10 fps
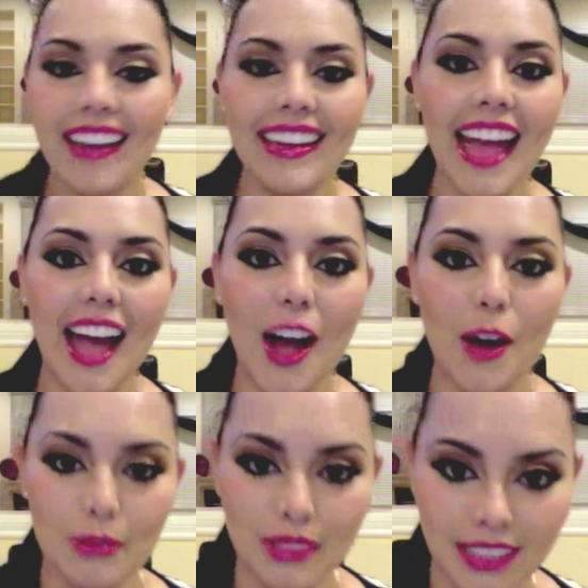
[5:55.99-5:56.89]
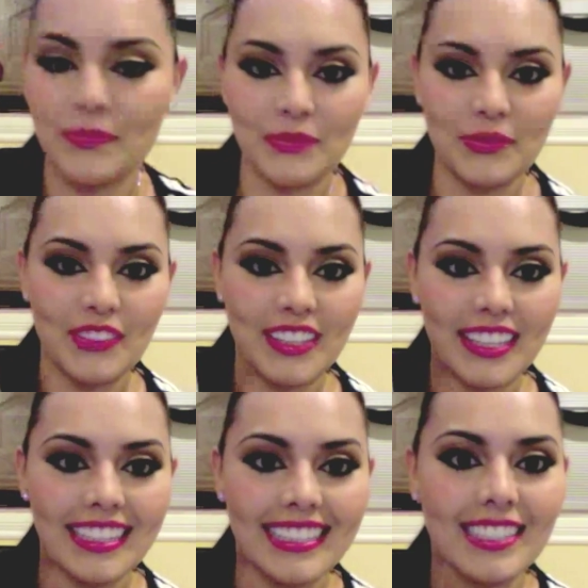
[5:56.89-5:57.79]
Now,
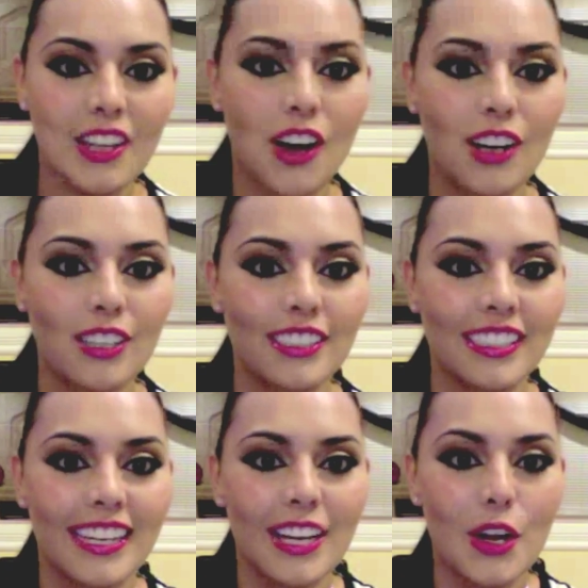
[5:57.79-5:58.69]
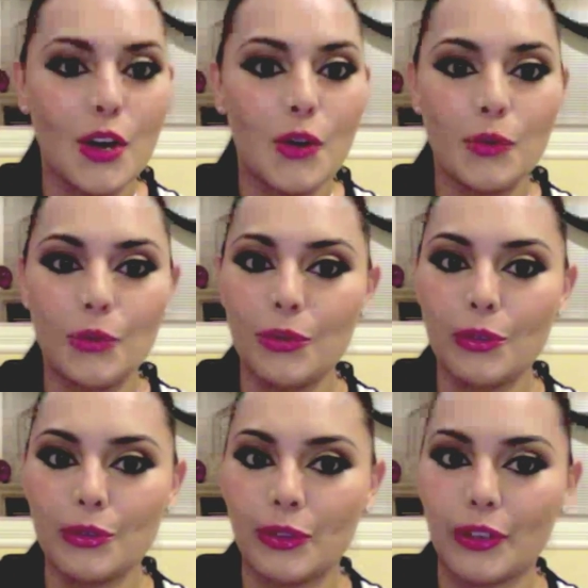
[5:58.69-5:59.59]
this is called Oodles
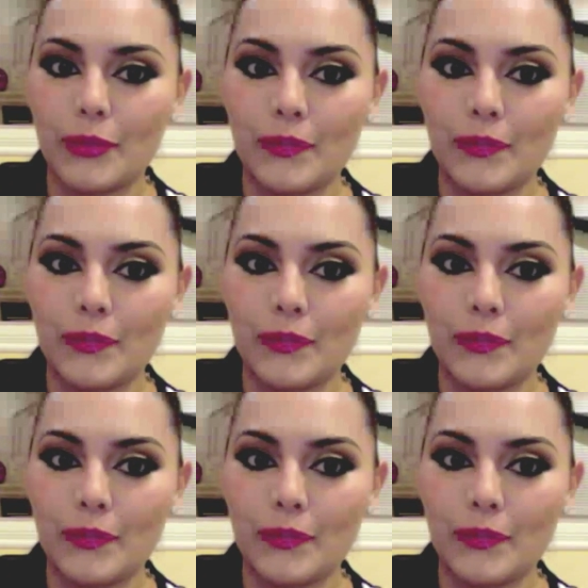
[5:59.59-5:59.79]
Oil.